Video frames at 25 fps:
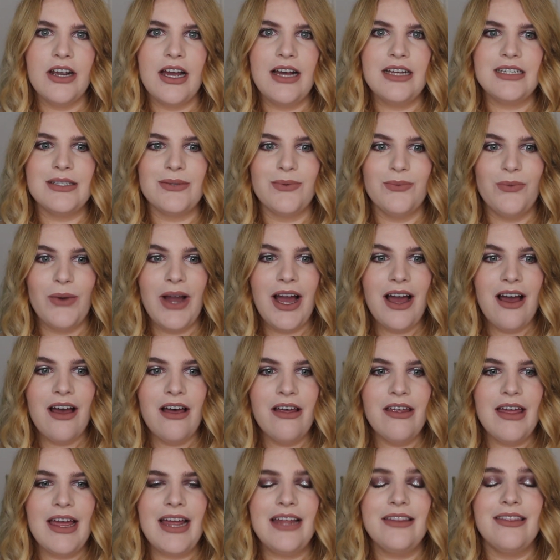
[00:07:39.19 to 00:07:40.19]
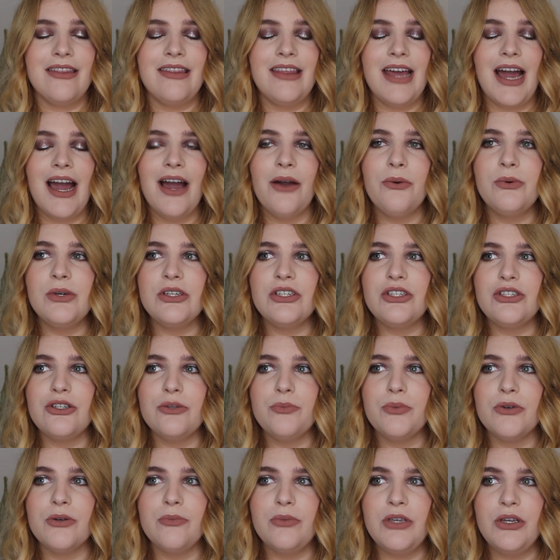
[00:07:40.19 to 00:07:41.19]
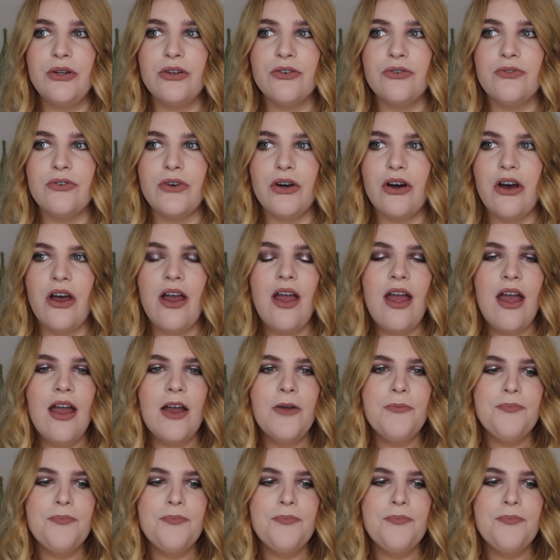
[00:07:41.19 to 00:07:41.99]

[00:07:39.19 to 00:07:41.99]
as well and that was super beautiful.